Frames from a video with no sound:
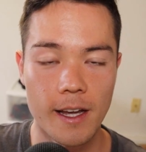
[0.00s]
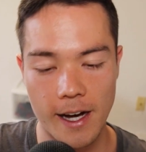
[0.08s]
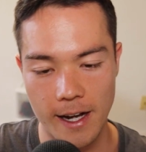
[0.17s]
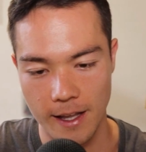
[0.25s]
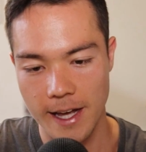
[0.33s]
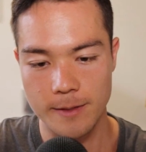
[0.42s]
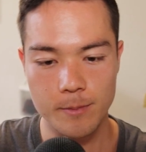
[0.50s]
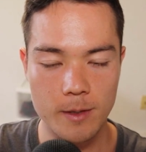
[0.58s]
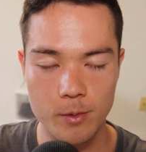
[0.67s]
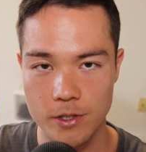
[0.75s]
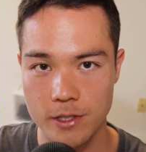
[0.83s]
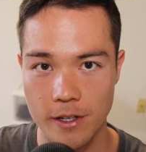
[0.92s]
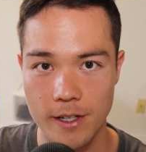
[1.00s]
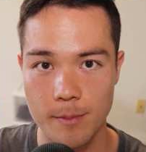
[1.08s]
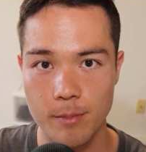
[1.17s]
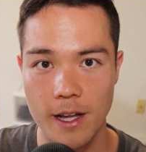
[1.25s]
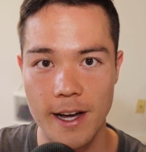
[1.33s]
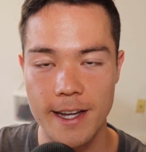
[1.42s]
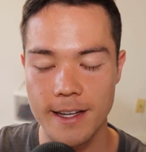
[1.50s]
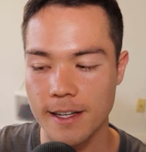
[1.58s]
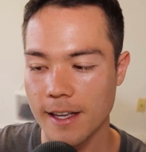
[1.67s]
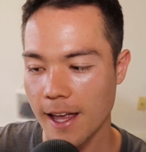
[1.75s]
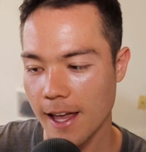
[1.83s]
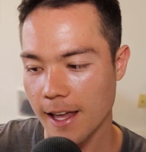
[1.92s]
A lot of people started applying,
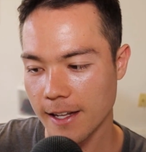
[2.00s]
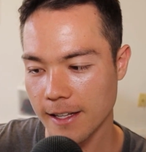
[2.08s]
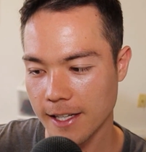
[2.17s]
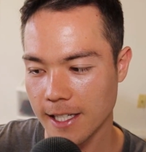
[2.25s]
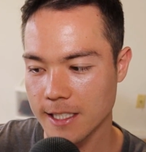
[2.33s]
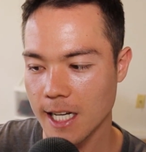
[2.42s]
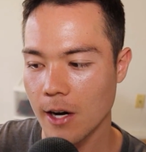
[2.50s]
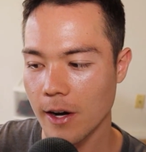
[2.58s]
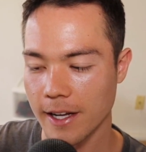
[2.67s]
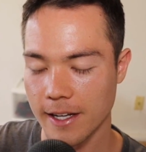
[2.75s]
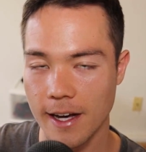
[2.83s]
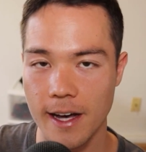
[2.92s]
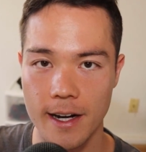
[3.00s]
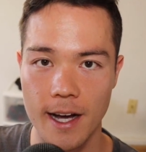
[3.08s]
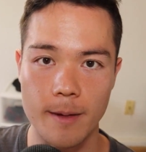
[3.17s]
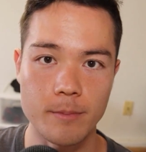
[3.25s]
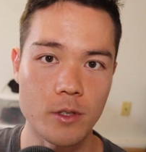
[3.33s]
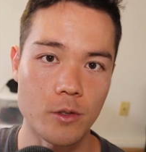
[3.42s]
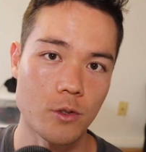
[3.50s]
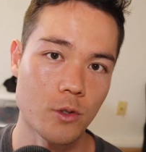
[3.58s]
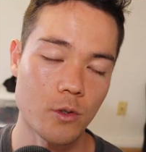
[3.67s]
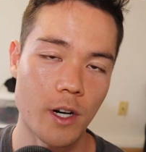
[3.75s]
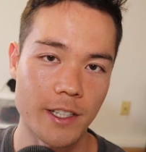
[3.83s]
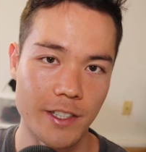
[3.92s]
and that's how I got up to
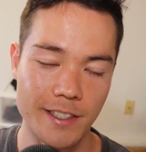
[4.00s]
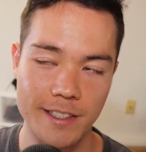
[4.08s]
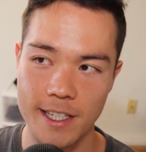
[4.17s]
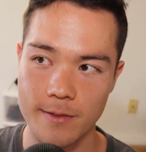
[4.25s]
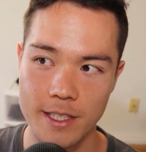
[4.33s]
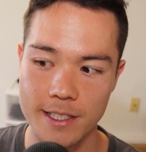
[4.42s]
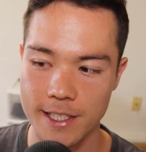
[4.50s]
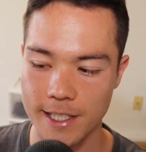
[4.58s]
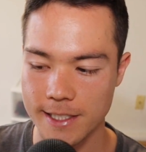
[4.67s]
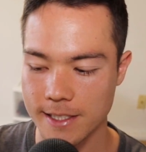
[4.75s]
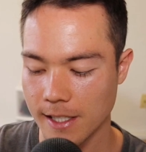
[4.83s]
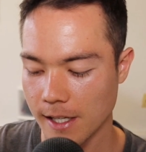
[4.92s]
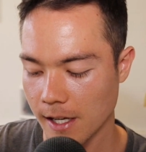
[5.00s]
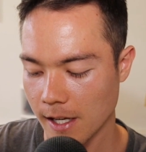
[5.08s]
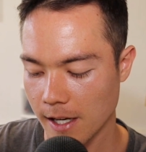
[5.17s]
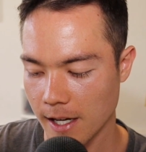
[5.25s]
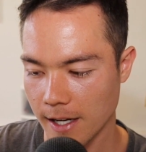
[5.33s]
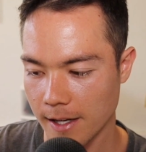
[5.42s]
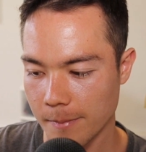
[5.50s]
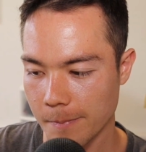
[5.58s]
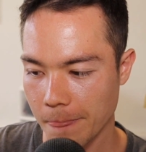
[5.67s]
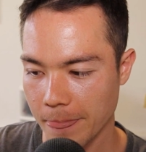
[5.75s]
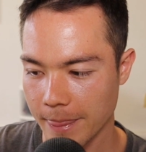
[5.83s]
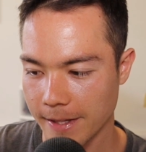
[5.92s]
276
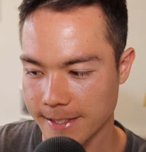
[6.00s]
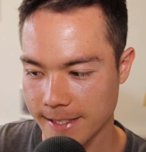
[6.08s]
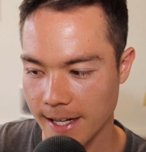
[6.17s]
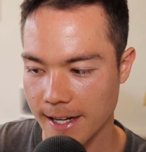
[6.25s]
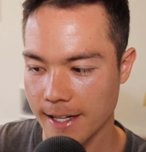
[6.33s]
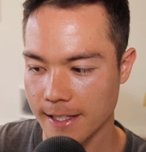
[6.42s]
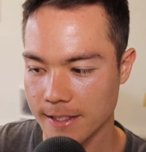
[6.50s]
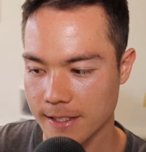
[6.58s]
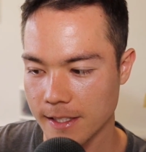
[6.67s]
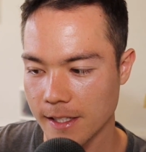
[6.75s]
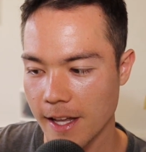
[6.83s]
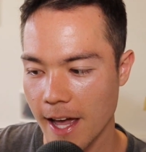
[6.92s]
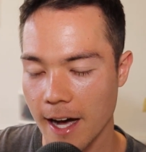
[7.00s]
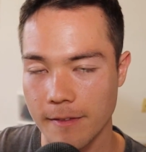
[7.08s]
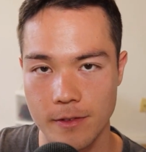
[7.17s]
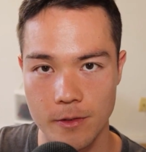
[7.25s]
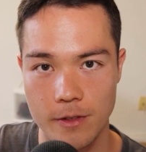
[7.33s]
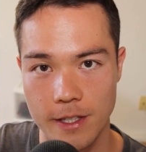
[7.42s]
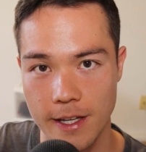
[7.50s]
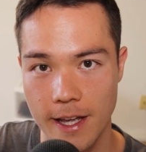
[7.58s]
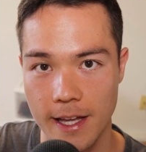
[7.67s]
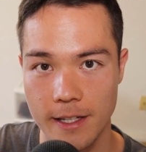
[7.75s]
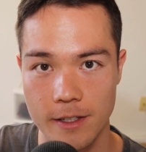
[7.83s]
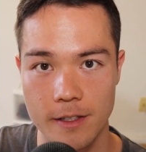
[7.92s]
um, designs after the
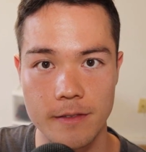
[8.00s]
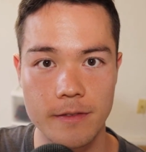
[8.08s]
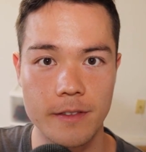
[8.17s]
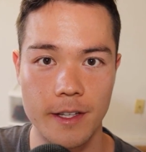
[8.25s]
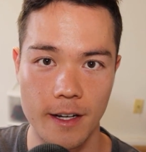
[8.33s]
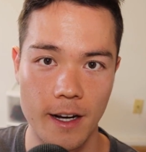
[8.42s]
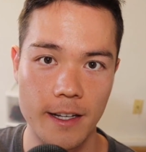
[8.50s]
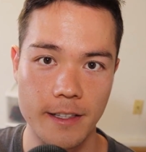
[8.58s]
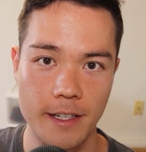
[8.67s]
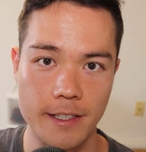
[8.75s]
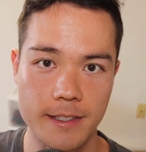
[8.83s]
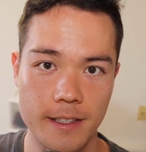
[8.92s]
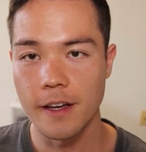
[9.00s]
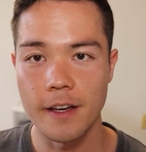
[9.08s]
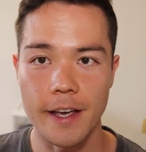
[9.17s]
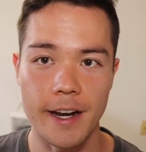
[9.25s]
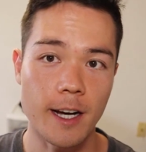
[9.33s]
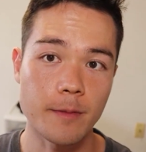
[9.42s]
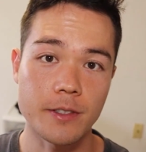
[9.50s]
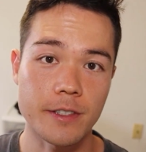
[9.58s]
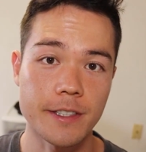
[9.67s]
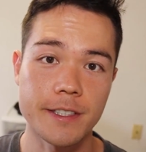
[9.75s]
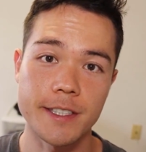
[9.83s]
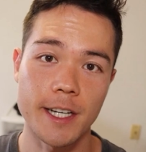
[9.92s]
end of the contest. And
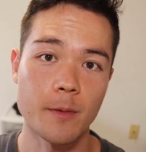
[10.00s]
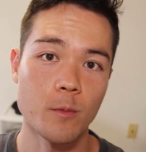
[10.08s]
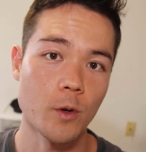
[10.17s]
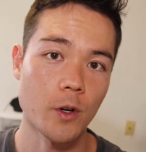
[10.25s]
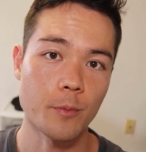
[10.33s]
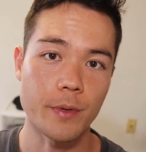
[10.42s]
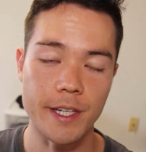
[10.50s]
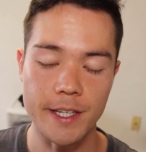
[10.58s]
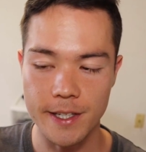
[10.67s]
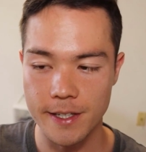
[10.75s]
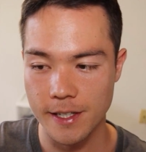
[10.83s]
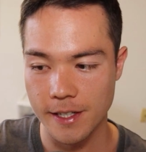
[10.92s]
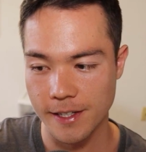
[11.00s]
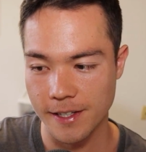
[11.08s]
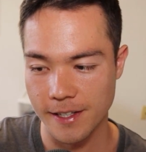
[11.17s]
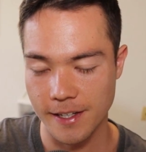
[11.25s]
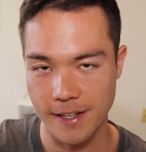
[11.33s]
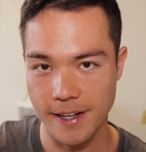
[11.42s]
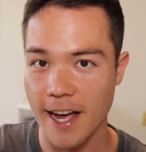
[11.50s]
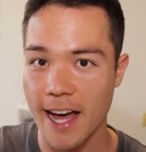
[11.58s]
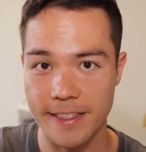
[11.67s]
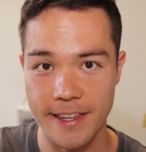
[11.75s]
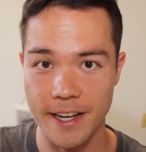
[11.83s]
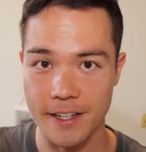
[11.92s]
obviously, some will be
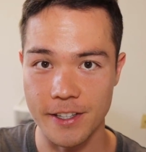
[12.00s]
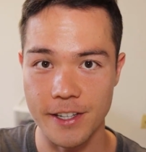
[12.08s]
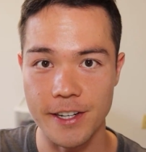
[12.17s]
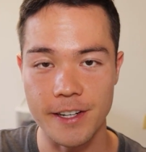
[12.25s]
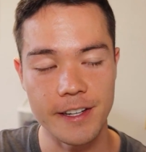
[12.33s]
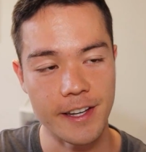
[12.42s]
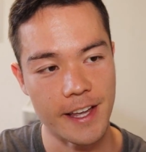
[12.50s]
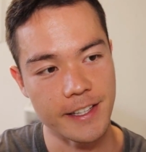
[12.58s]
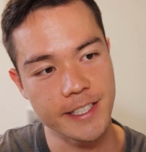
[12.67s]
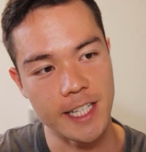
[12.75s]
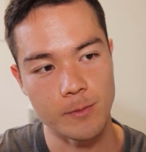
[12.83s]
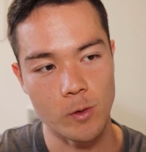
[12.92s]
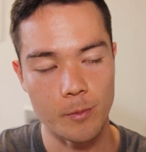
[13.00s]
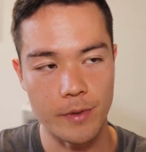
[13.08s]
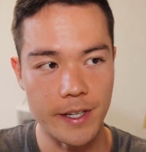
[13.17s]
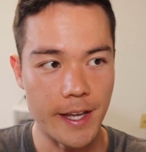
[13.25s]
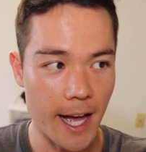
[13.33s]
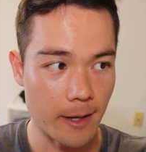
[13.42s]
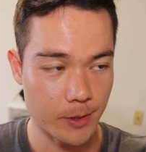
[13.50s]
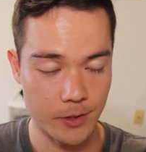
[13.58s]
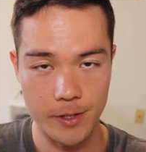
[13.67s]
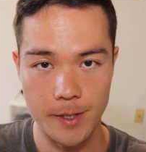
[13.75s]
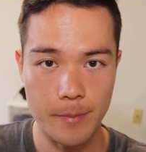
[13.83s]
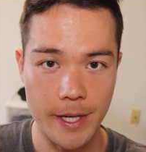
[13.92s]
not that good, and some will be
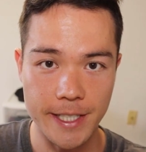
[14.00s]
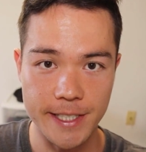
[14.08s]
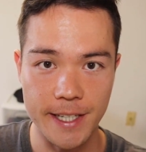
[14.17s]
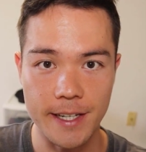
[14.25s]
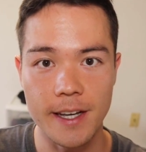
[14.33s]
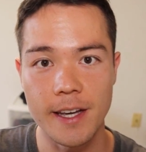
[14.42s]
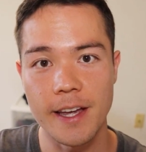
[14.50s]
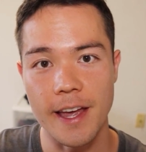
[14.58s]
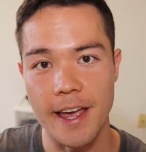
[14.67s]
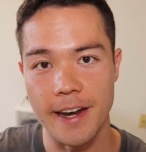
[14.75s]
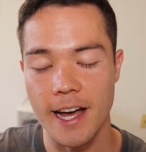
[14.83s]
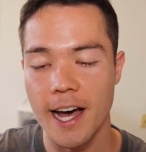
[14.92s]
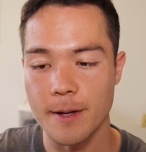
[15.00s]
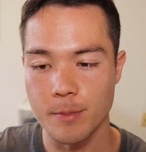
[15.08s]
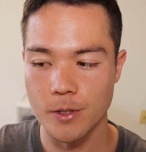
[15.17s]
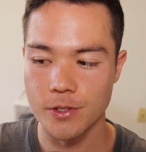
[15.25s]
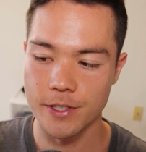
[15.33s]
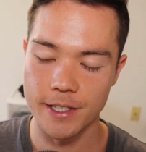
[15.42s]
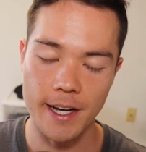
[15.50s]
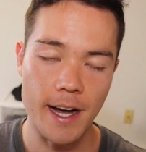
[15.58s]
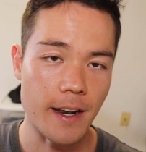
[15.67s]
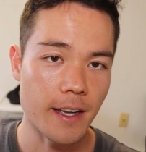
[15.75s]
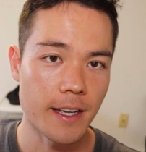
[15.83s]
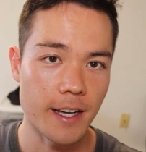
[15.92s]
absolutely amazing. And I personally
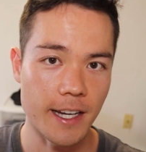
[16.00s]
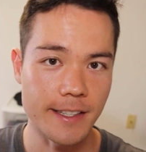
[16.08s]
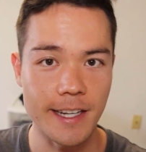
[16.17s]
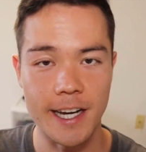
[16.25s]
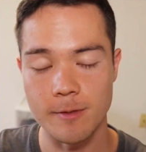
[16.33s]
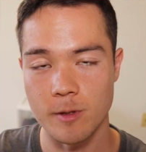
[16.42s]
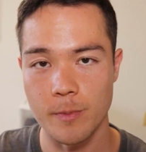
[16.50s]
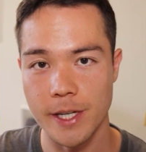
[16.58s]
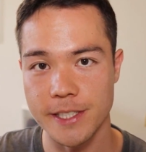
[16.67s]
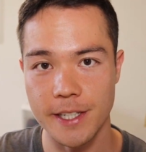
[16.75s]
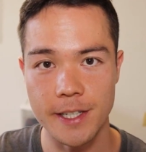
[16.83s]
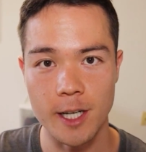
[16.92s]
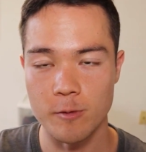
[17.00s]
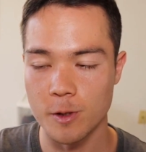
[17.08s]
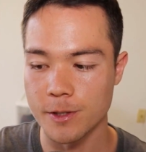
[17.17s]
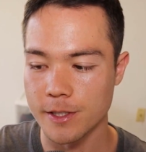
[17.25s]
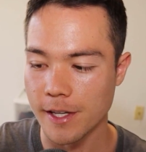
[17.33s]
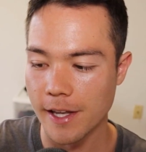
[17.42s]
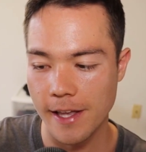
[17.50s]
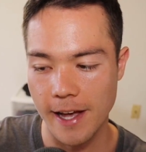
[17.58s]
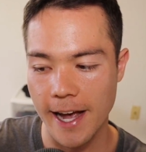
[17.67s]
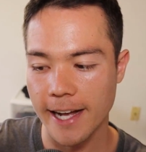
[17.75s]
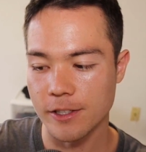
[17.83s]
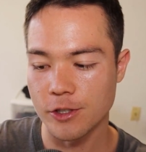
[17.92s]
got a ton of amazing covers.
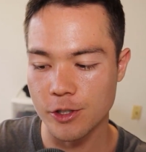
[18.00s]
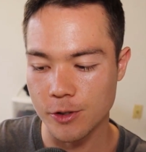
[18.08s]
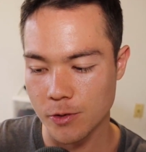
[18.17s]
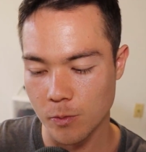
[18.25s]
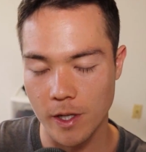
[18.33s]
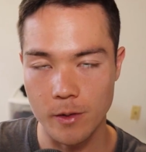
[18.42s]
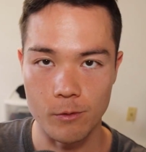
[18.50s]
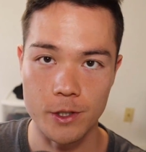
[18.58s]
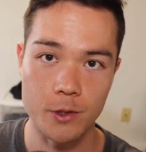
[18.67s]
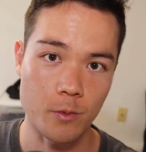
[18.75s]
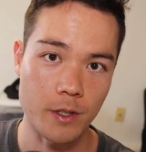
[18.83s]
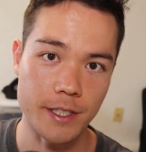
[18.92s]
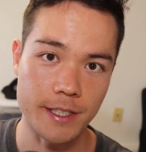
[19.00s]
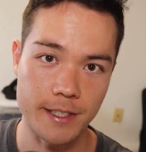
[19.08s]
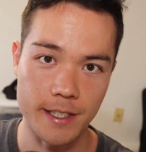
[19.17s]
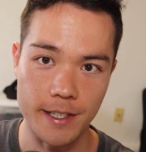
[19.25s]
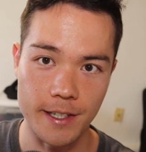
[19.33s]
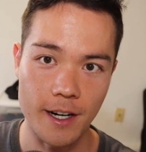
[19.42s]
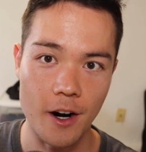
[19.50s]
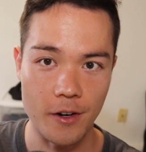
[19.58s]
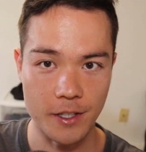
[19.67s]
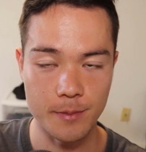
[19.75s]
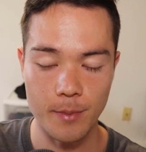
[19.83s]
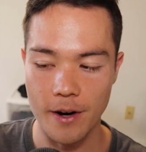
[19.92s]
I had to choose one, which was the
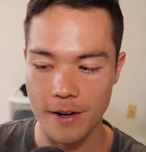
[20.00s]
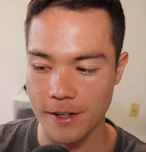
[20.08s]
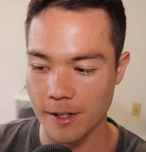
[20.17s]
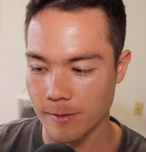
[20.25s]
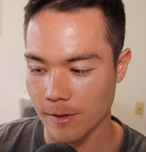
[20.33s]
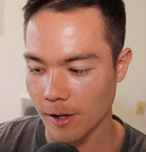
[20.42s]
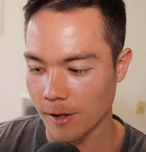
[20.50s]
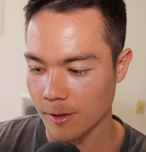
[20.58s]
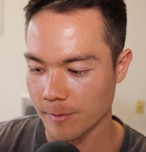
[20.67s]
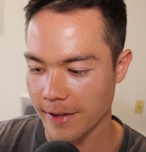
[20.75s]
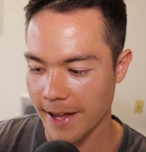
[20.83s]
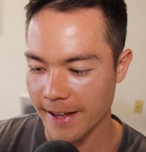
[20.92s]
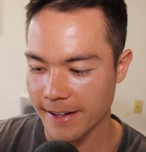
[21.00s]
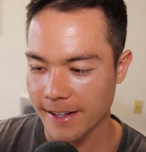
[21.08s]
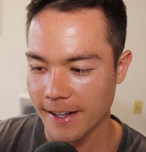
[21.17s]
hardest part of all of that.